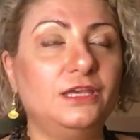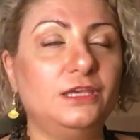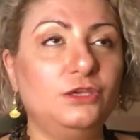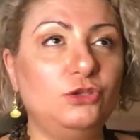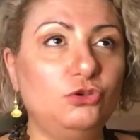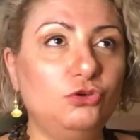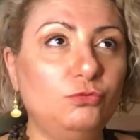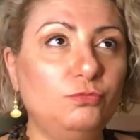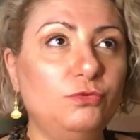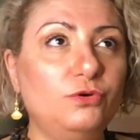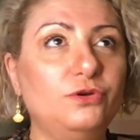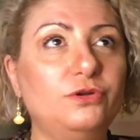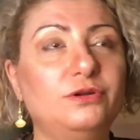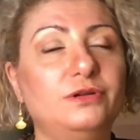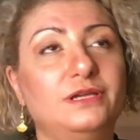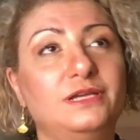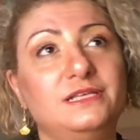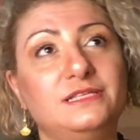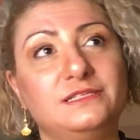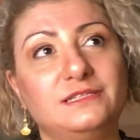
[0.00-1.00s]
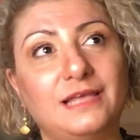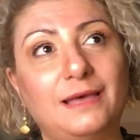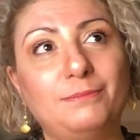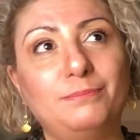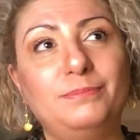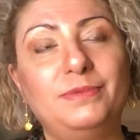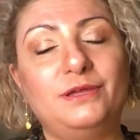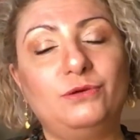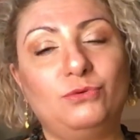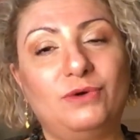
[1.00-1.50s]
Humor is
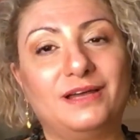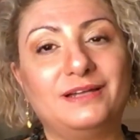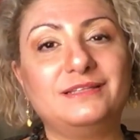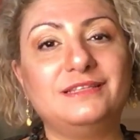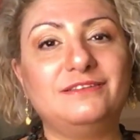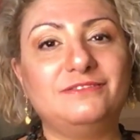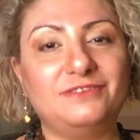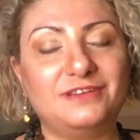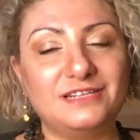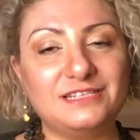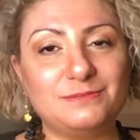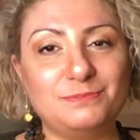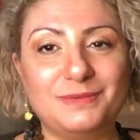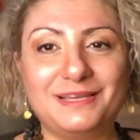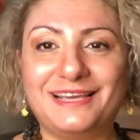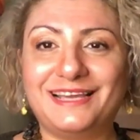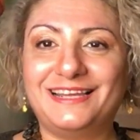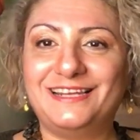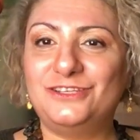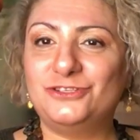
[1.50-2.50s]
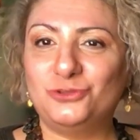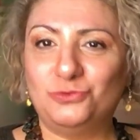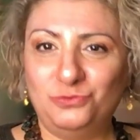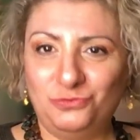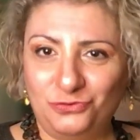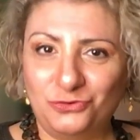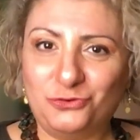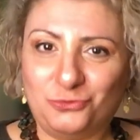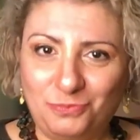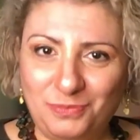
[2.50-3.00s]
number one defense mechanism
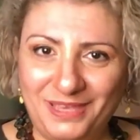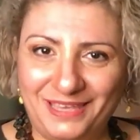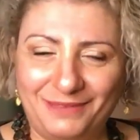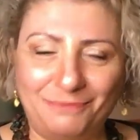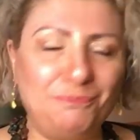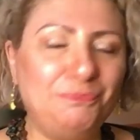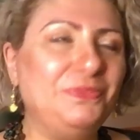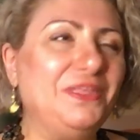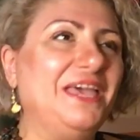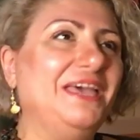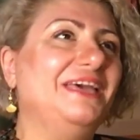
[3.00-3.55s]
for me.